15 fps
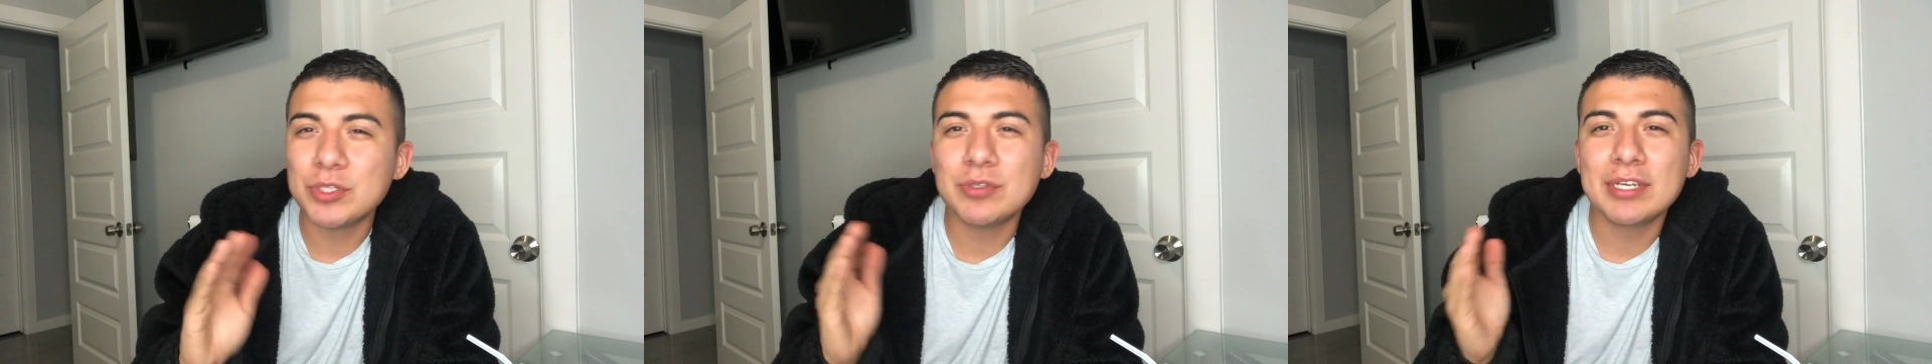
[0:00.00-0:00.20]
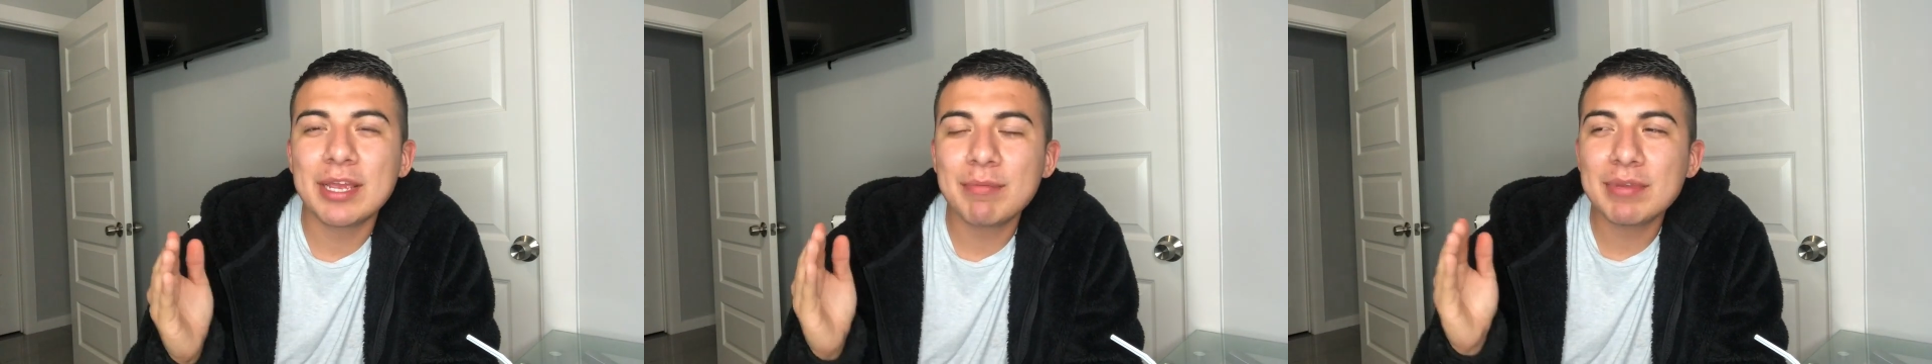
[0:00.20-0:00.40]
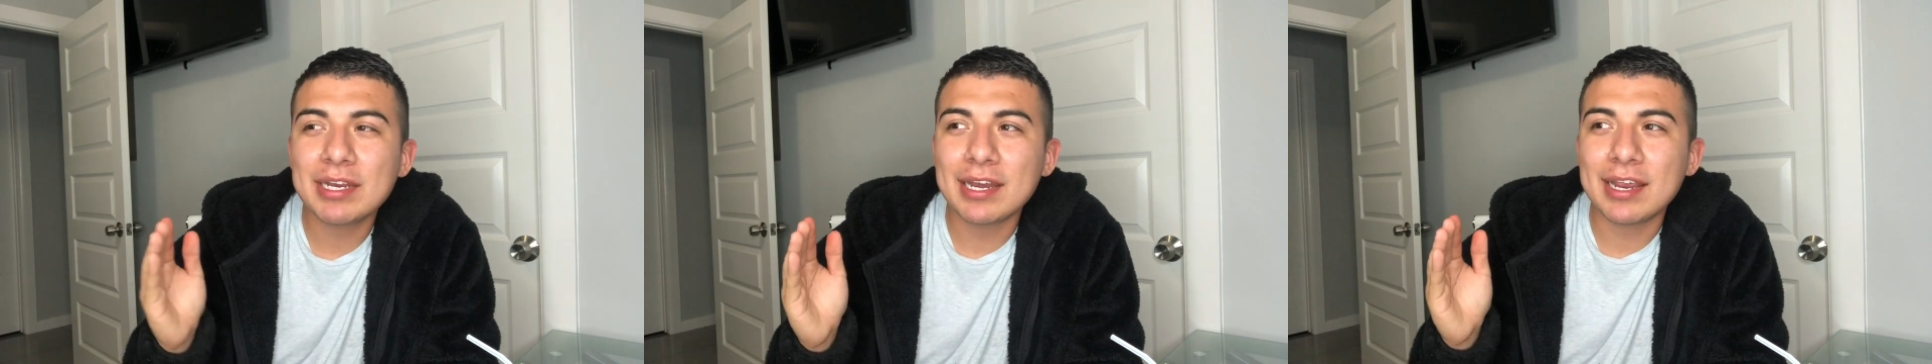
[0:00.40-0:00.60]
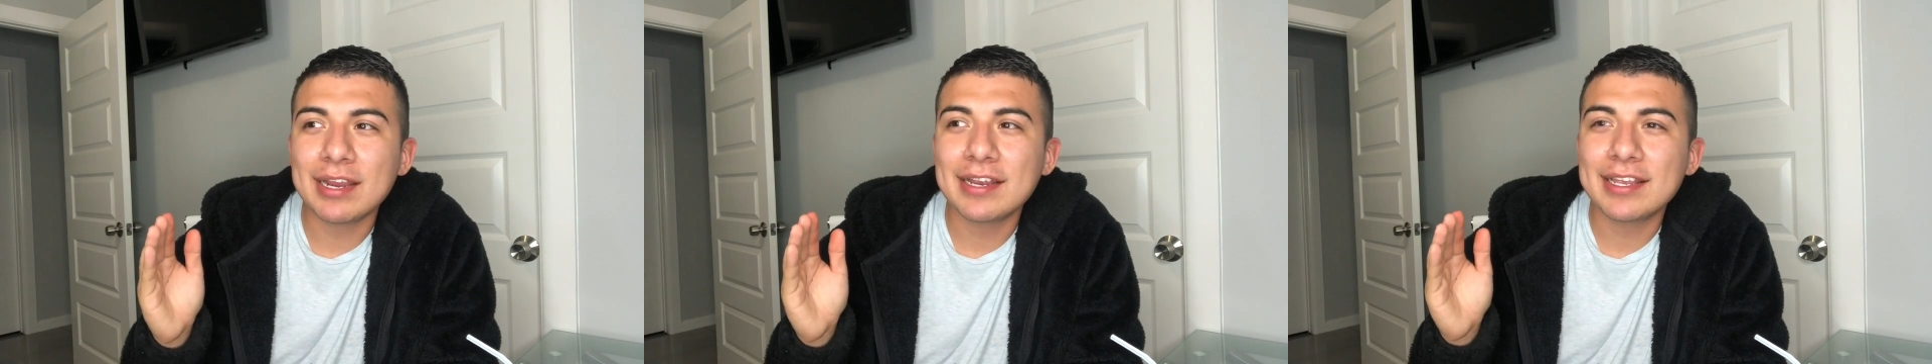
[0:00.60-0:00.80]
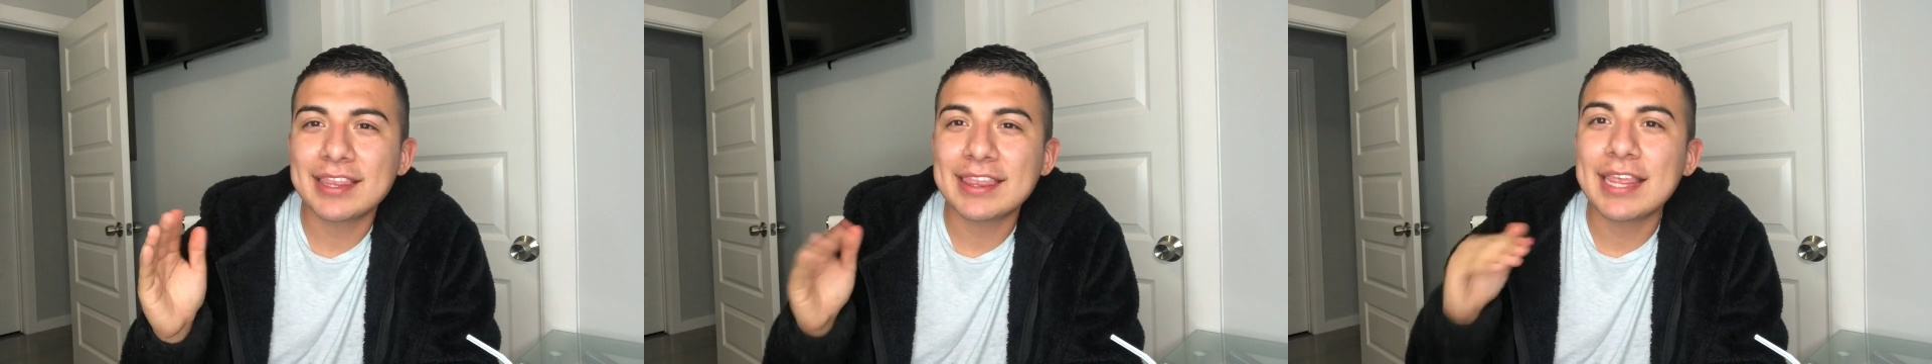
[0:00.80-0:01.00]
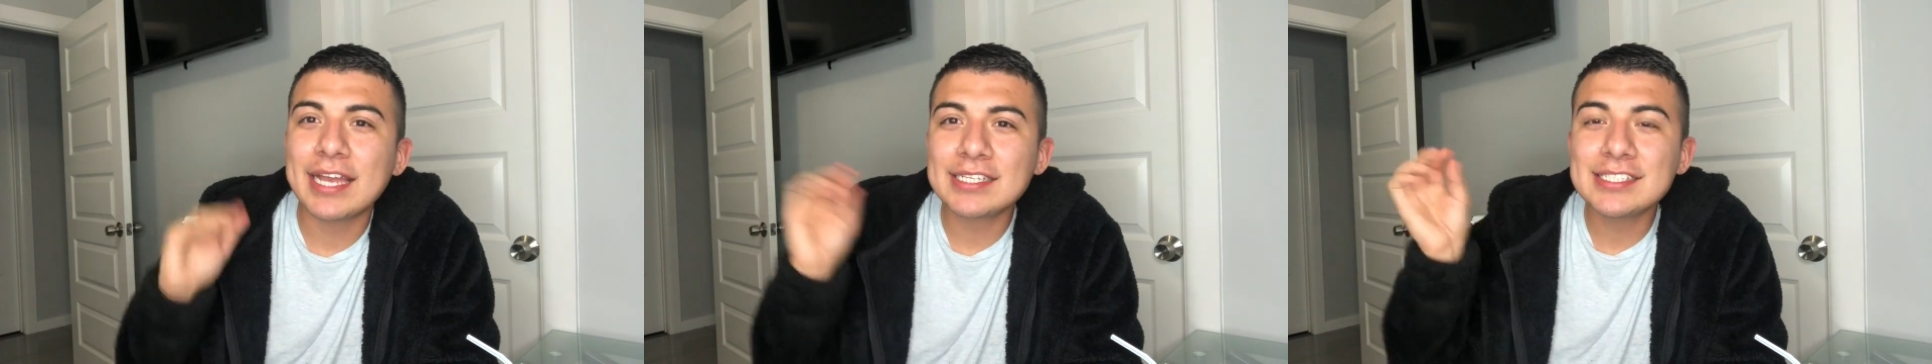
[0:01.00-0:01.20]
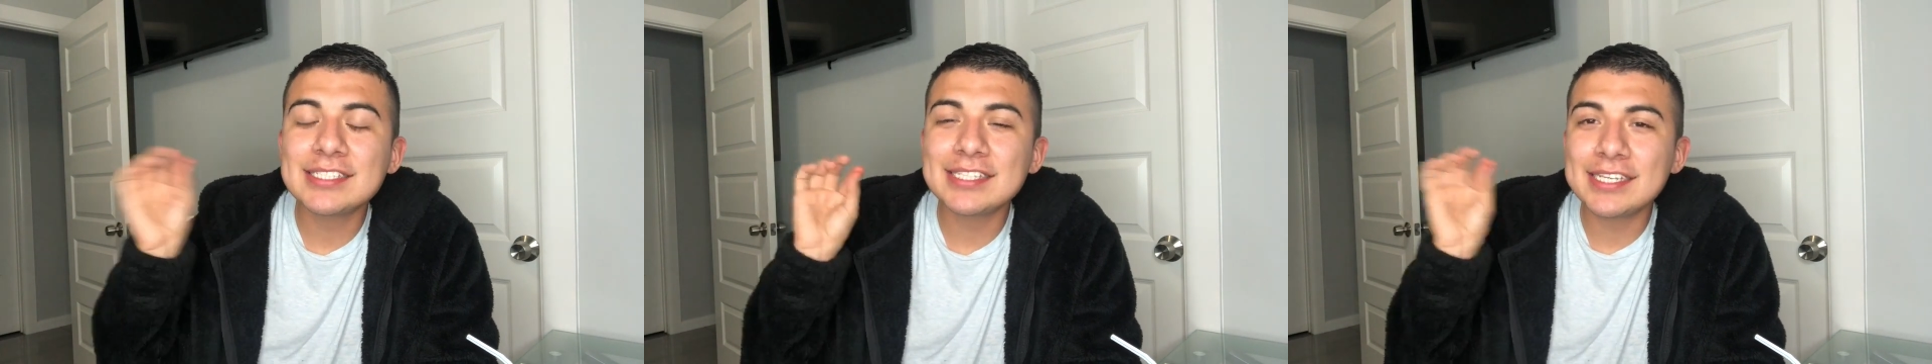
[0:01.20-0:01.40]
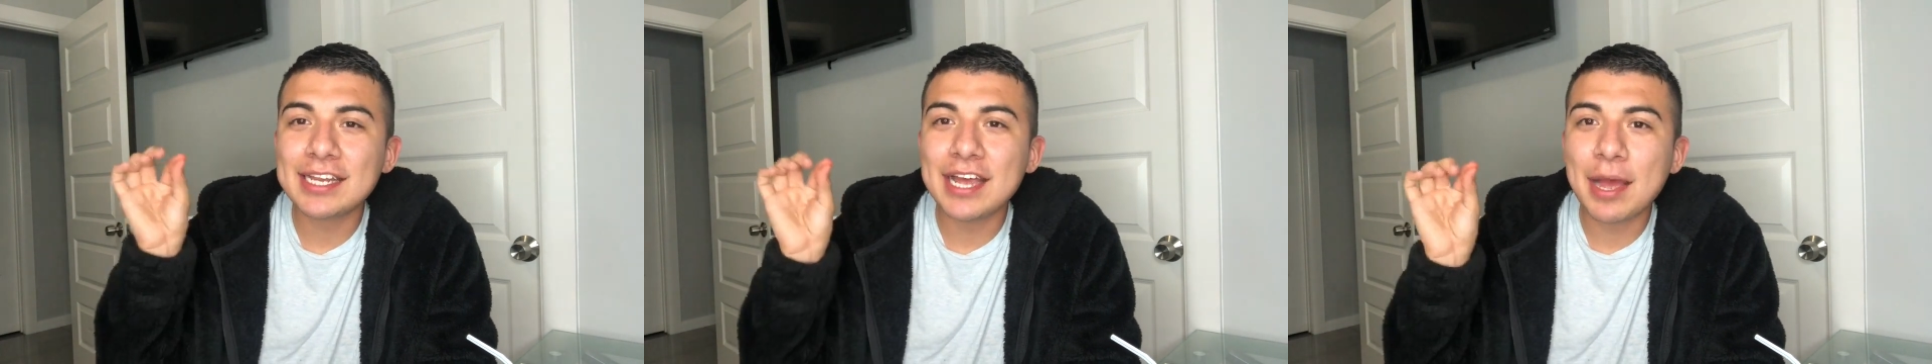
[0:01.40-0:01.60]
You get me? Like, that's
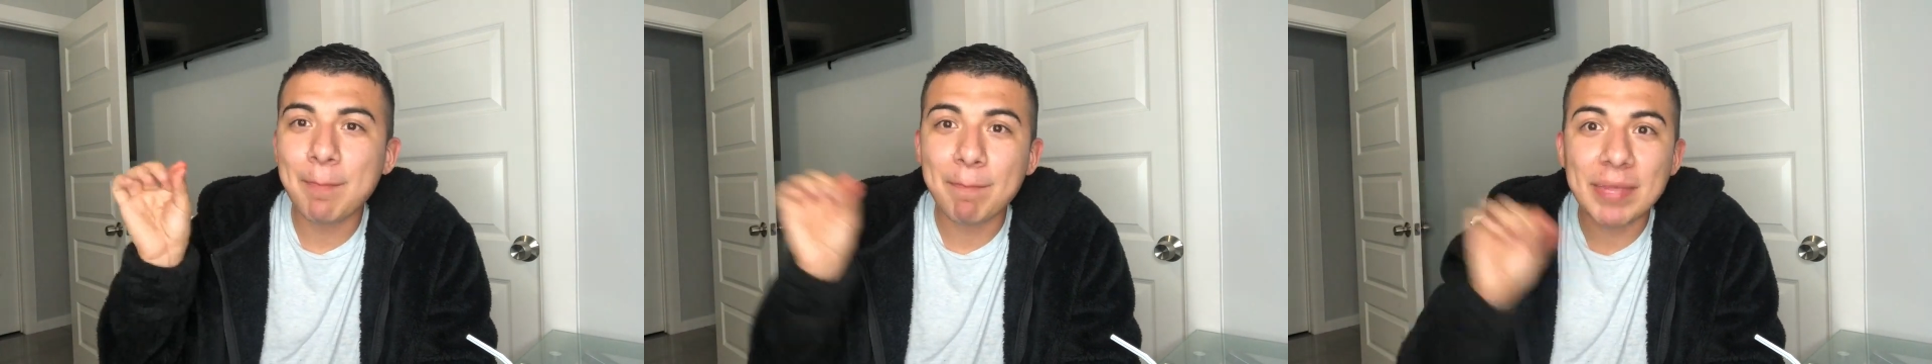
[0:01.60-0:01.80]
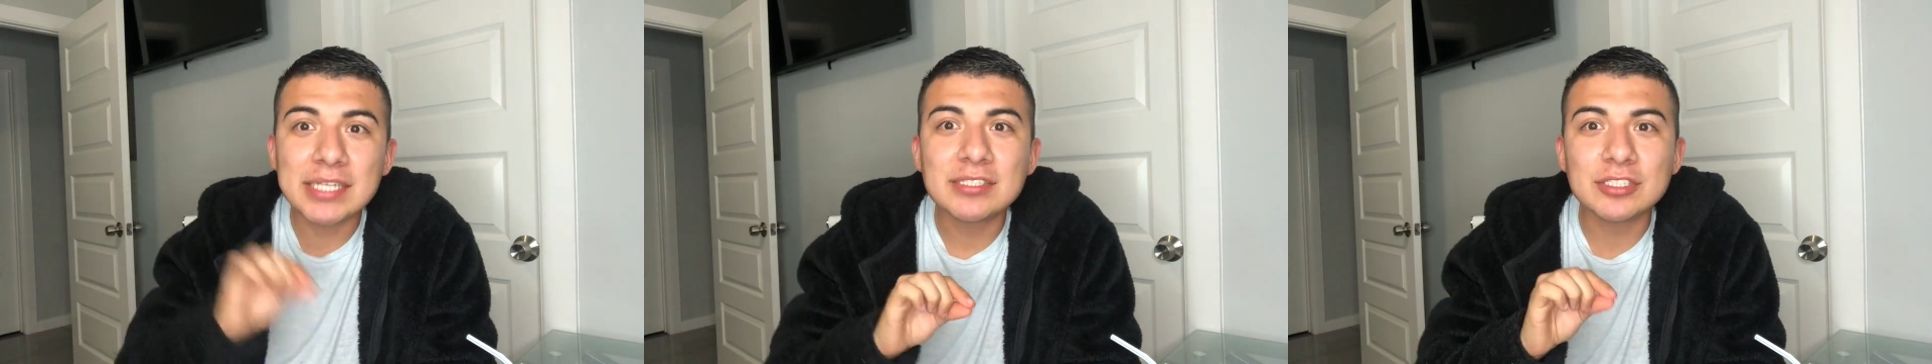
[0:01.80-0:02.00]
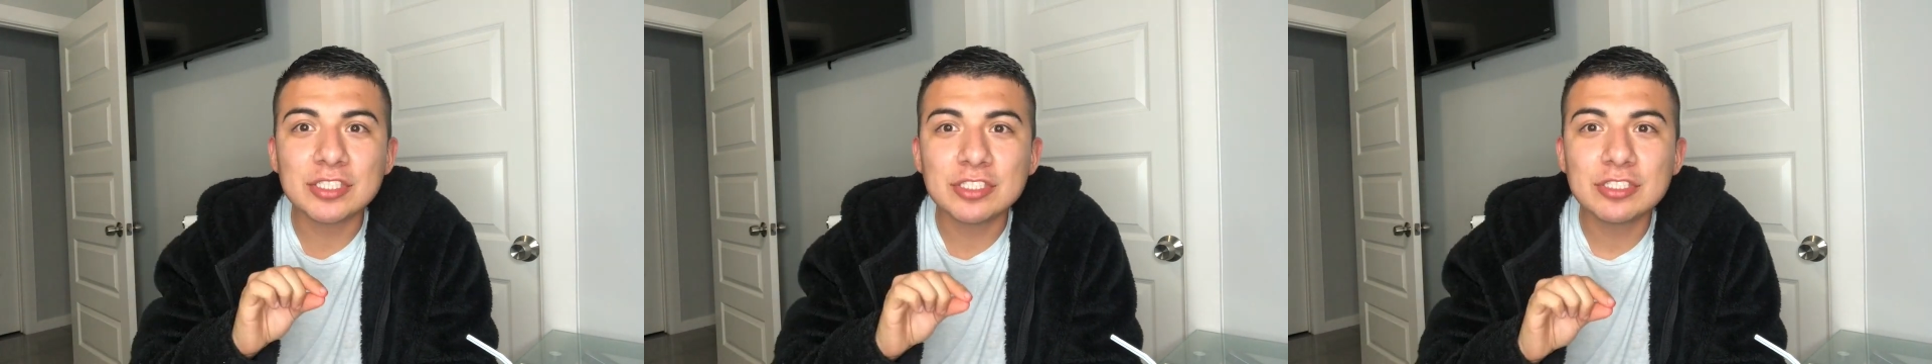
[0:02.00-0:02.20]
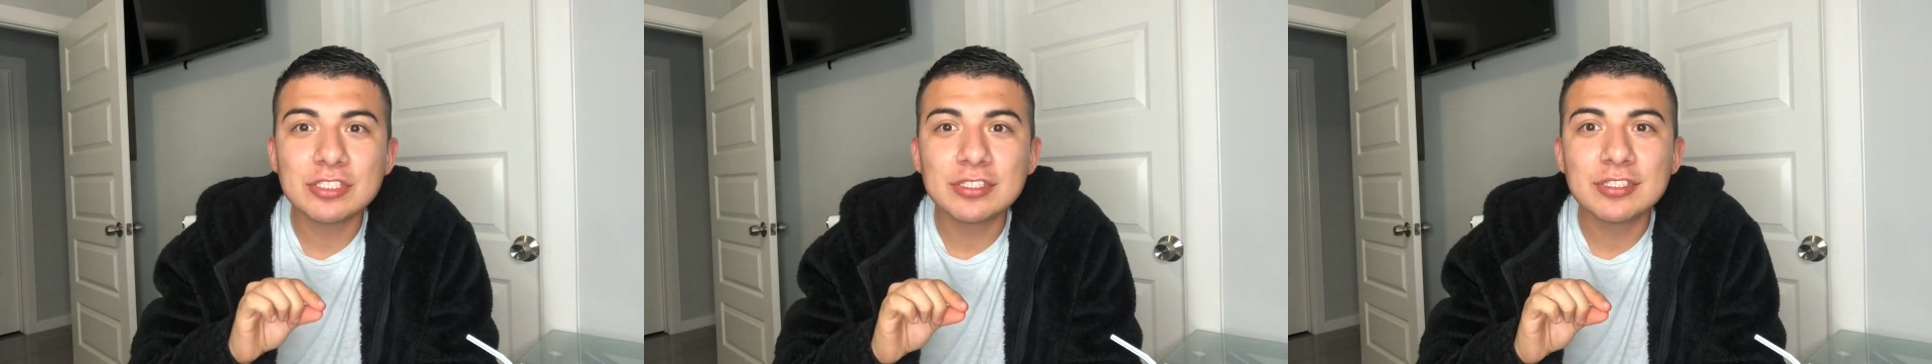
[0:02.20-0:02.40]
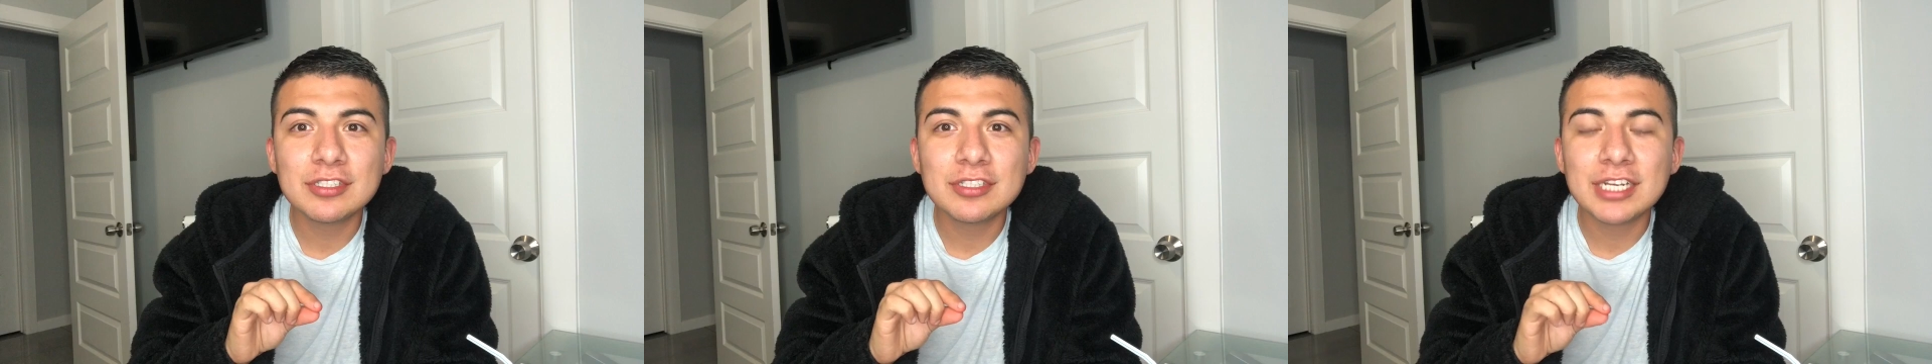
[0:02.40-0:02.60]
a message.